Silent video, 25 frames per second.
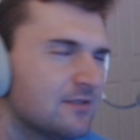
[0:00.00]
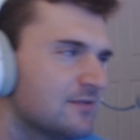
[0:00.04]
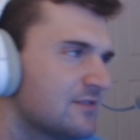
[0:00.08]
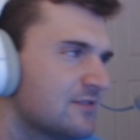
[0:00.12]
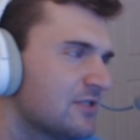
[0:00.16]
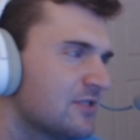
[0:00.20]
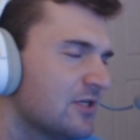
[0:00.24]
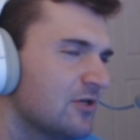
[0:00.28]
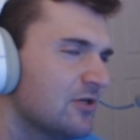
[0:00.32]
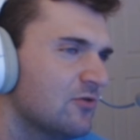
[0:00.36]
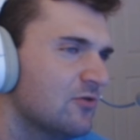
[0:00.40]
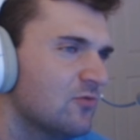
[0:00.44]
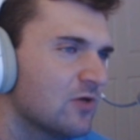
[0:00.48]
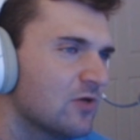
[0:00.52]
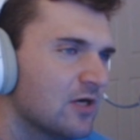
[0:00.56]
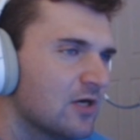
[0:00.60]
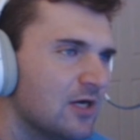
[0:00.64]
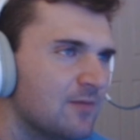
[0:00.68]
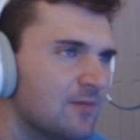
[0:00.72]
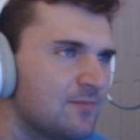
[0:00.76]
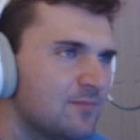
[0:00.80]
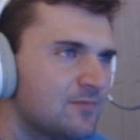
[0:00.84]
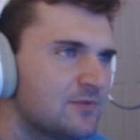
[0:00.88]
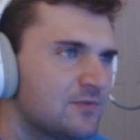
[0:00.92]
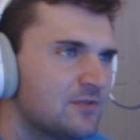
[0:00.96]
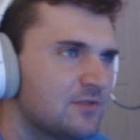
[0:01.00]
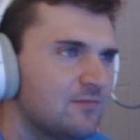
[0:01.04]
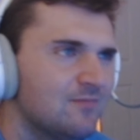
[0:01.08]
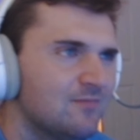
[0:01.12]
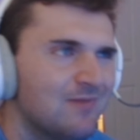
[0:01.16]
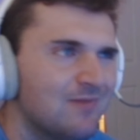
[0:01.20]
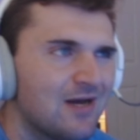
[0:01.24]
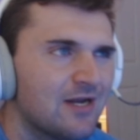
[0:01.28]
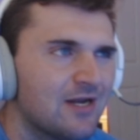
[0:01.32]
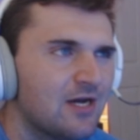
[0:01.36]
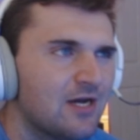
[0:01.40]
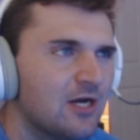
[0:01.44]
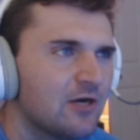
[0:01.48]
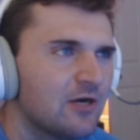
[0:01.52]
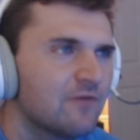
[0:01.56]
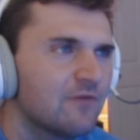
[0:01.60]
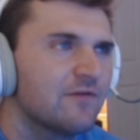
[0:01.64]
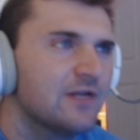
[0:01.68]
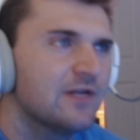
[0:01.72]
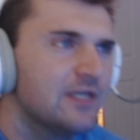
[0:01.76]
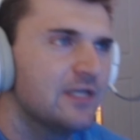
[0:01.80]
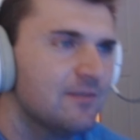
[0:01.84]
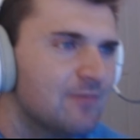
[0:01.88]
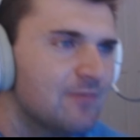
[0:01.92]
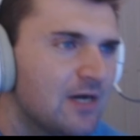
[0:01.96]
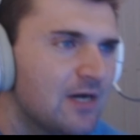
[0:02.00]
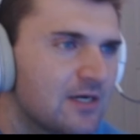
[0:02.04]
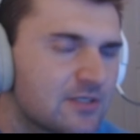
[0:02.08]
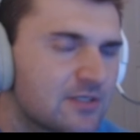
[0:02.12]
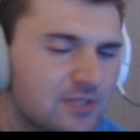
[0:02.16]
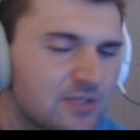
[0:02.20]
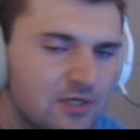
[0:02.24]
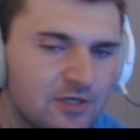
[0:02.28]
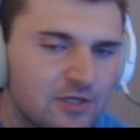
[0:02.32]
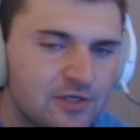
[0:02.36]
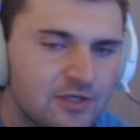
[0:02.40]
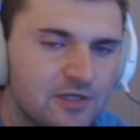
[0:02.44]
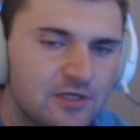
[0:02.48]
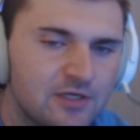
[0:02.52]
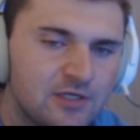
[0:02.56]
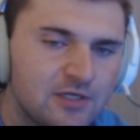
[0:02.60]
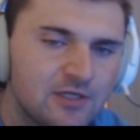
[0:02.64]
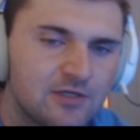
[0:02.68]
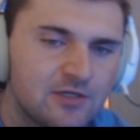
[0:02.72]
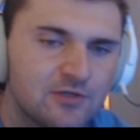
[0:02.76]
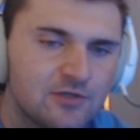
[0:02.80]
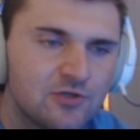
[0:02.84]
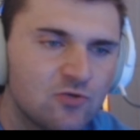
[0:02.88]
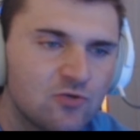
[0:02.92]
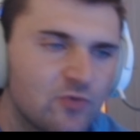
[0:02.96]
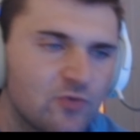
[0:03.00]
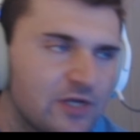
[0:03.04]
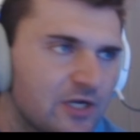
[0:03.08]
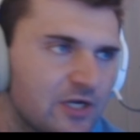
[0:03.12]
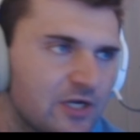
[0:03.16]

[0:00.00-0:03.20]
So we're up about 150 bucks on the week